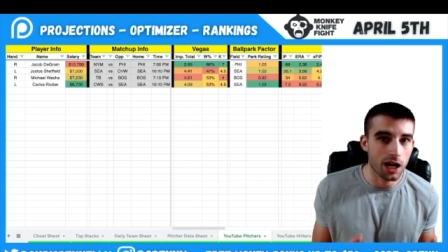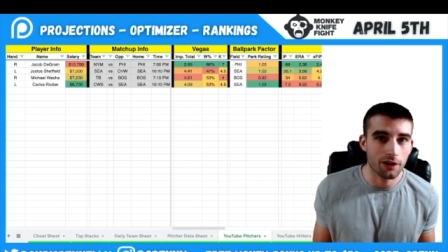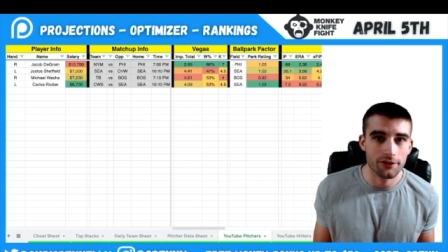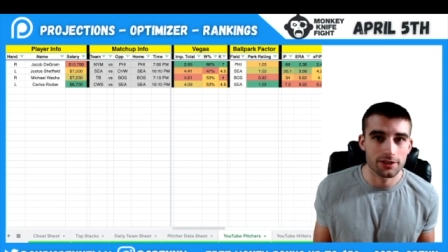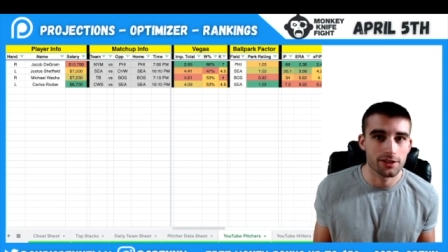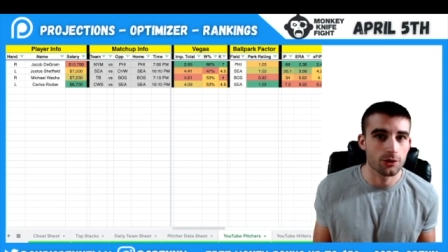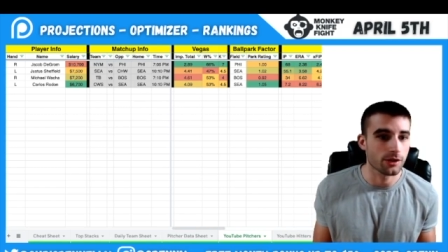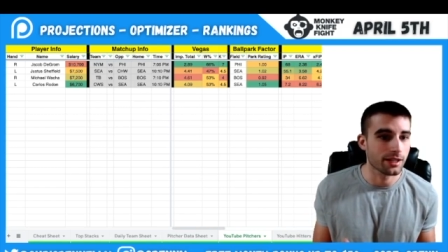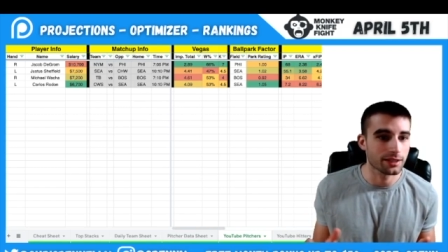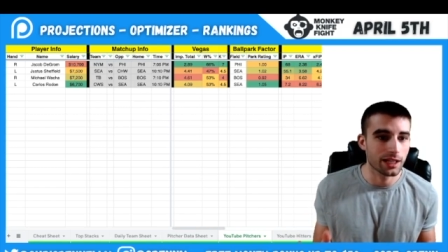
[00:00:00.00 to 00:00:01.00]
Obviously, you
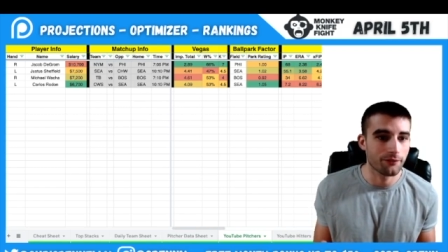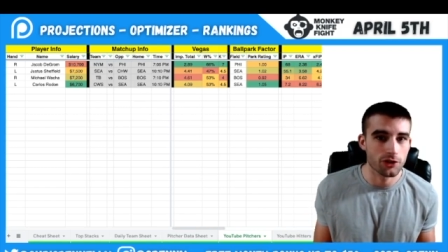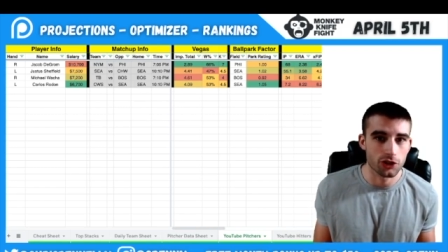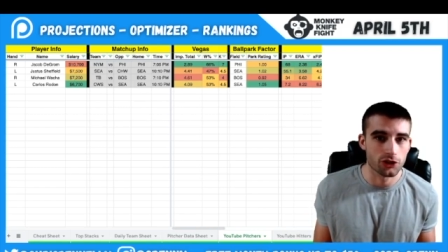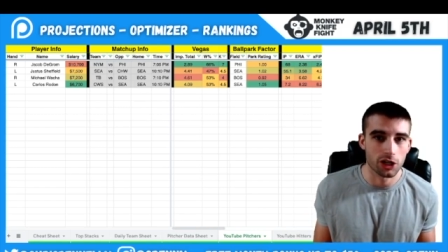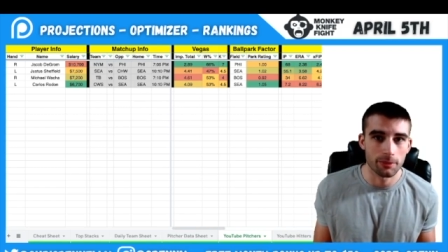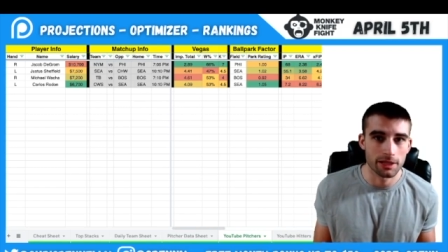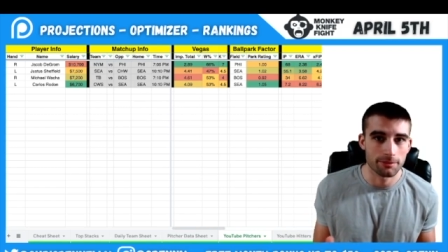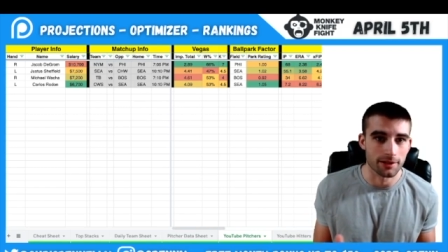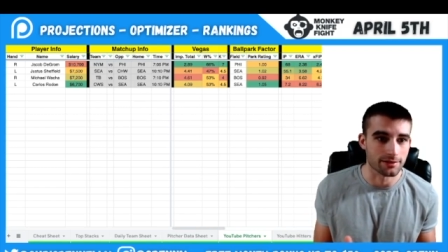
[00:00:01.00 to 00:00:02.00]
can get leverage in
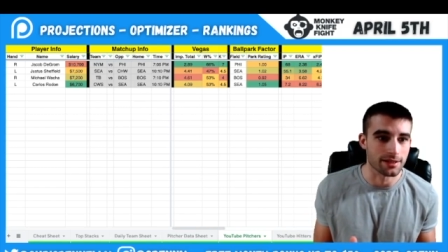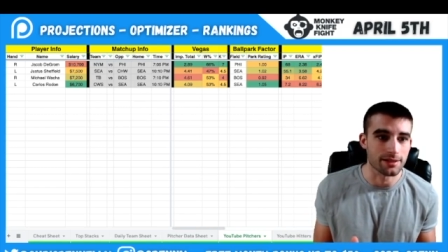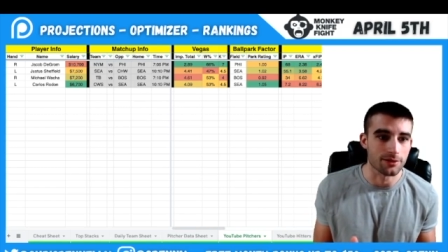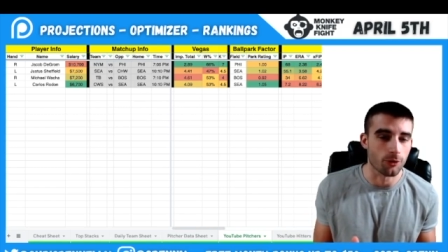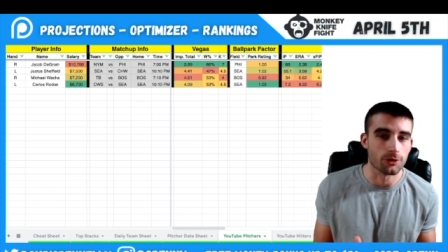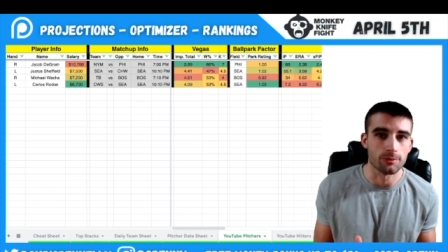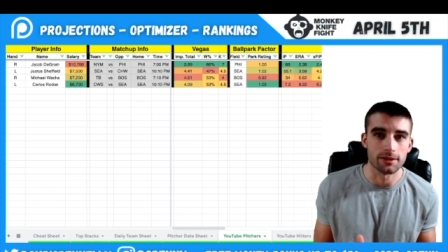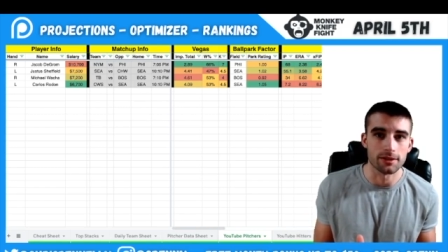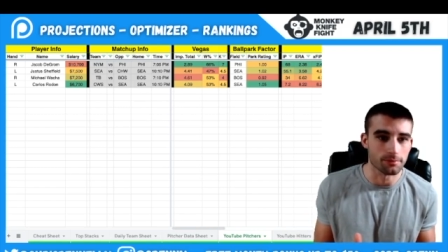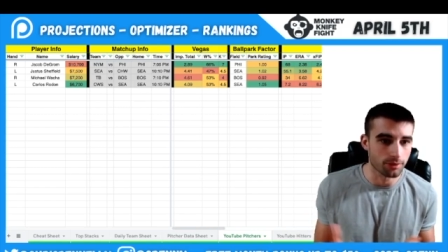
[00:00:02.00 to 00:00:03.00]
tournaments because he's going to
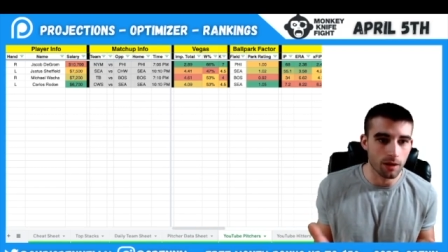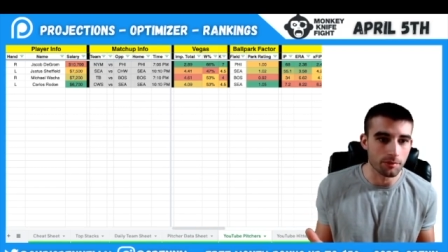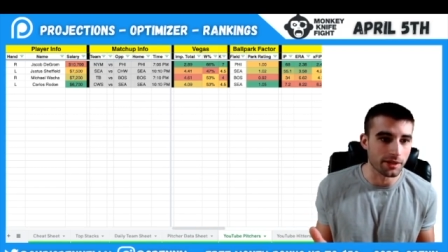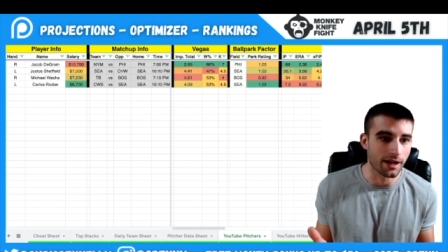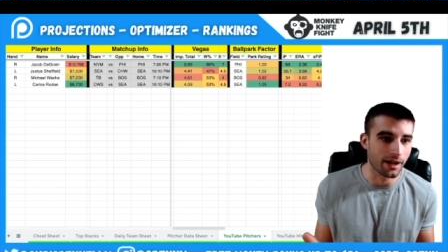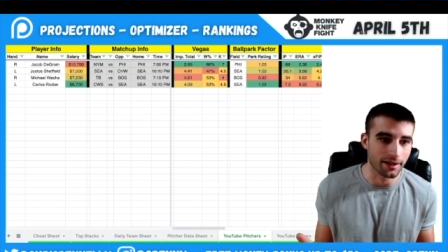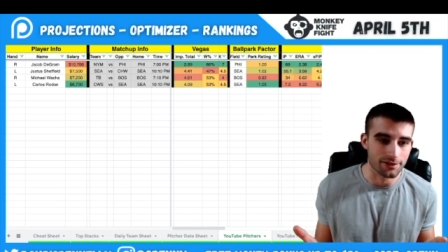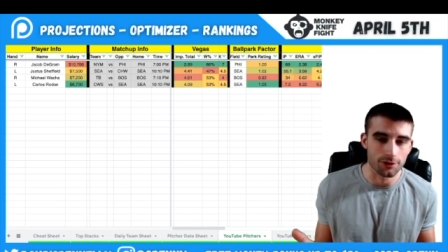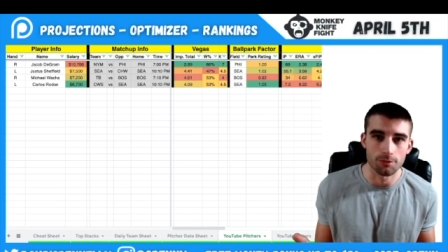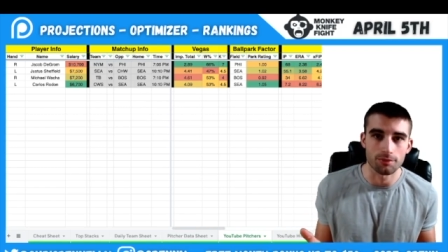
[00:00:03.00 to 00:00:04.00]
be probably the
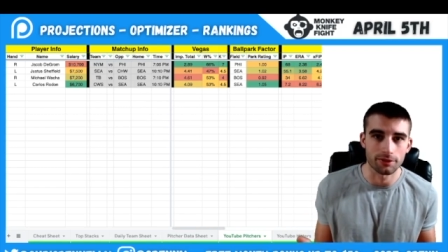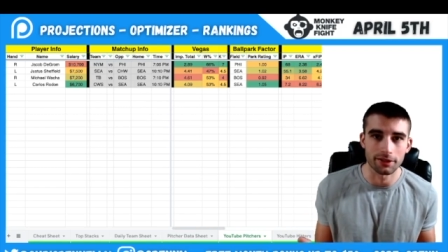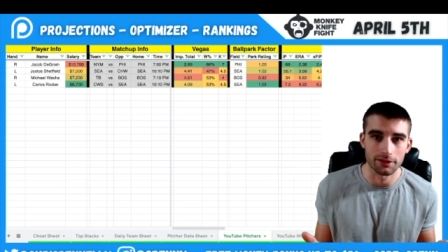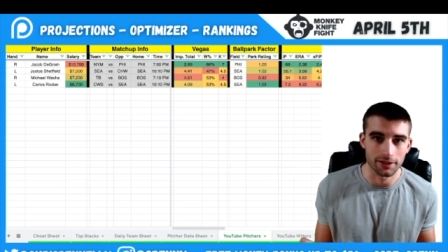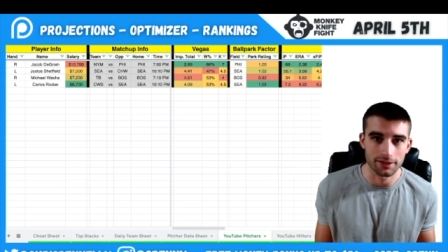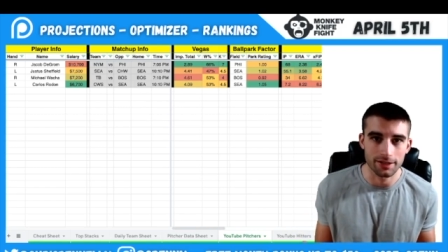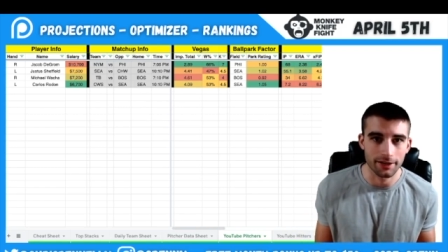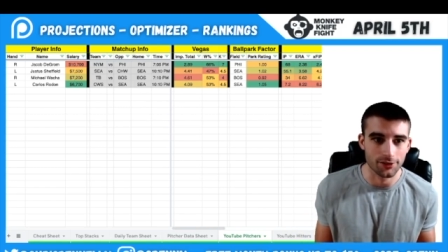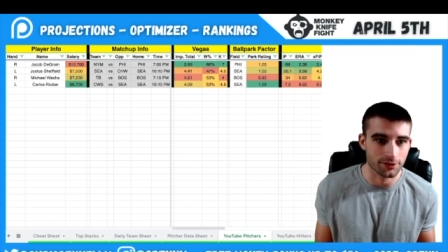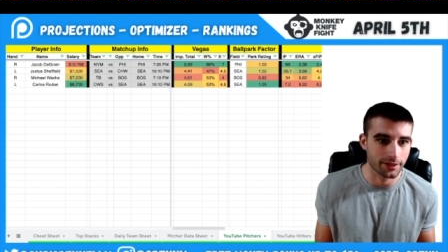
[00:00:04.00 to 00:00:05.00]
highest owned player on the
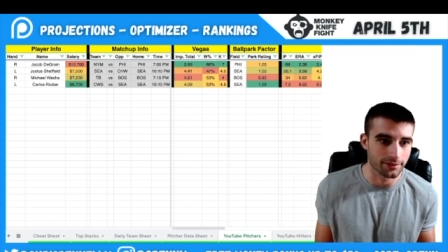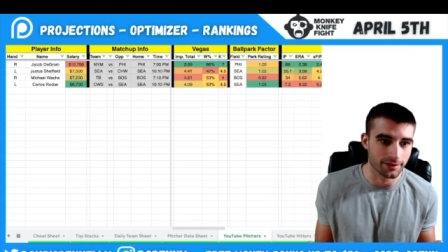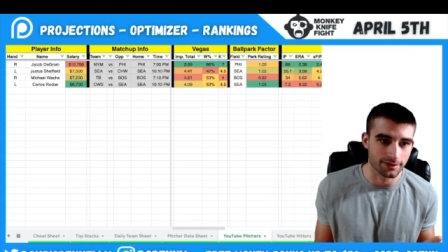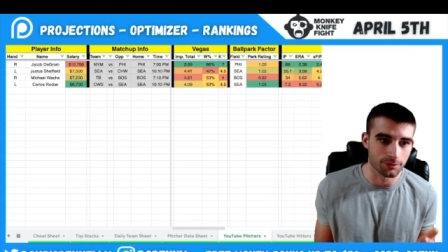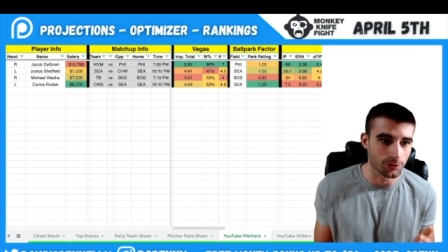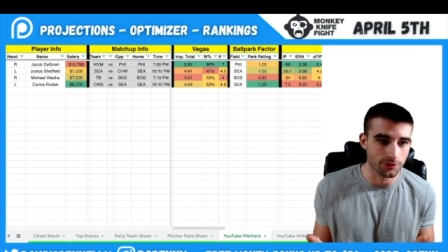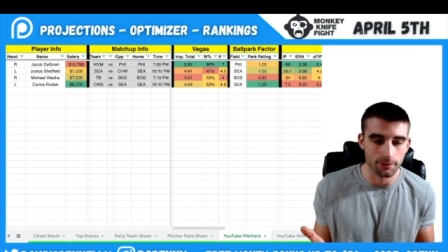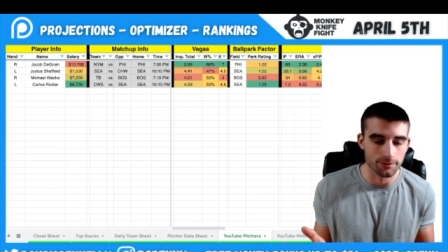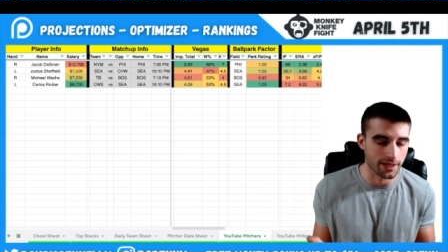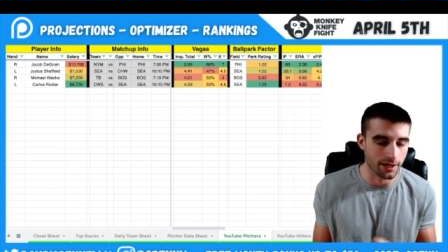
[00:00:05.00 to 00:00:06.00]
entire slate unless some news
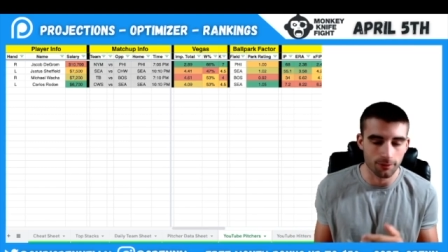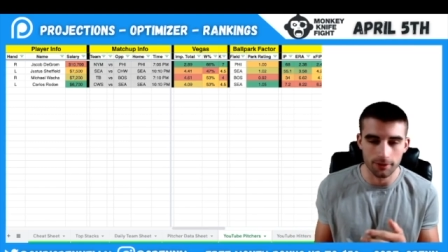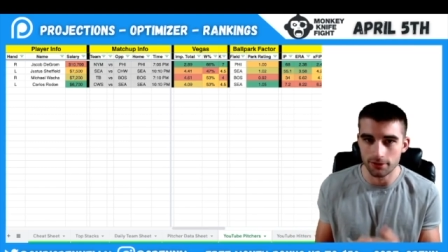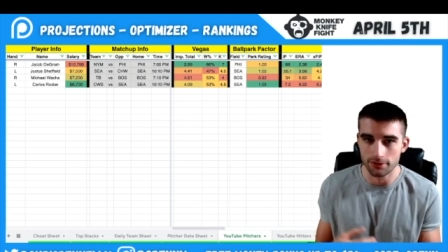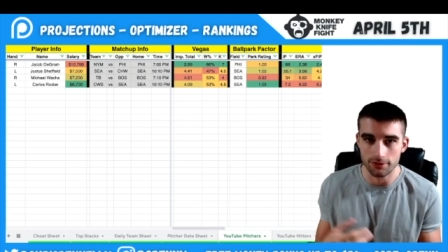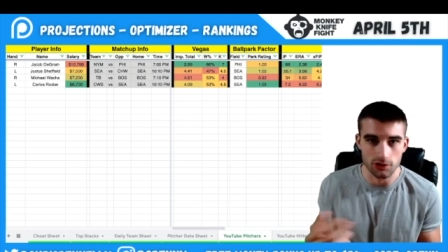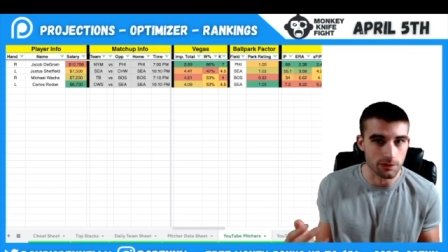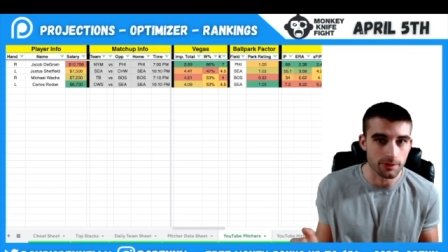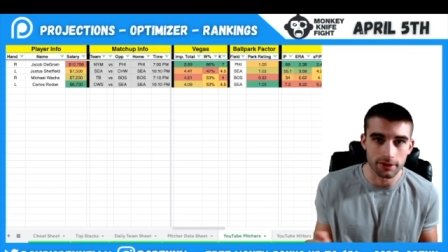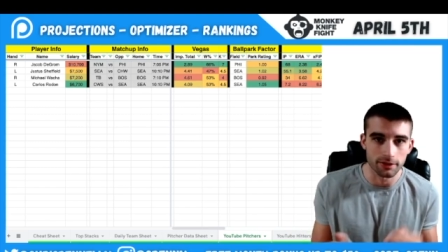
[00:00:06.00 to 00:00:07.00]
comes out where there's a
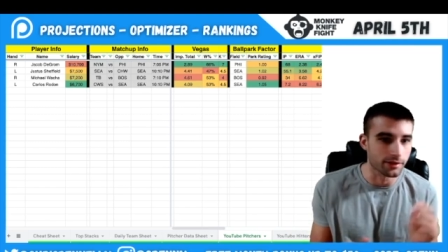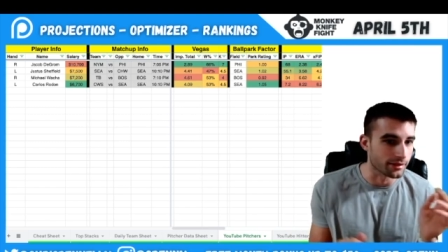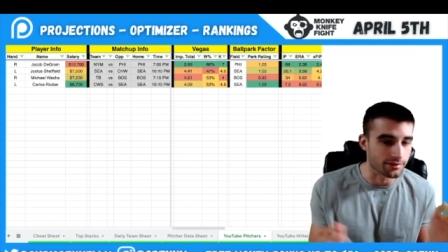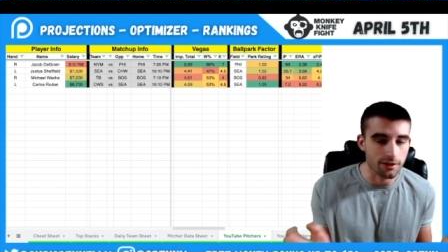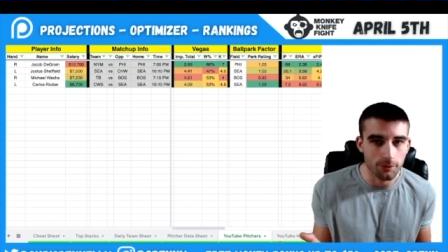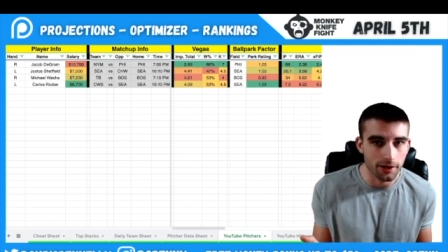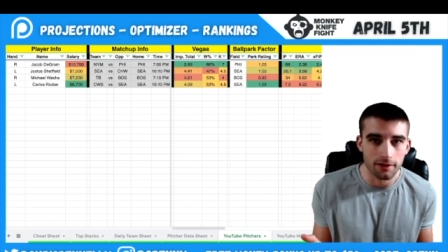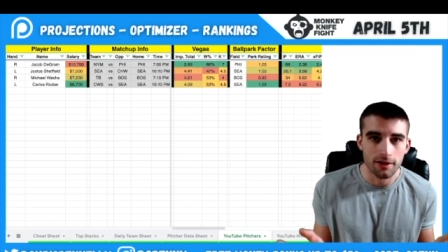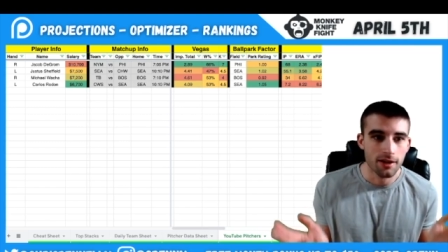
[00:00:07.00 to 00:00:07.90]
cheap hitter hitting somewhere.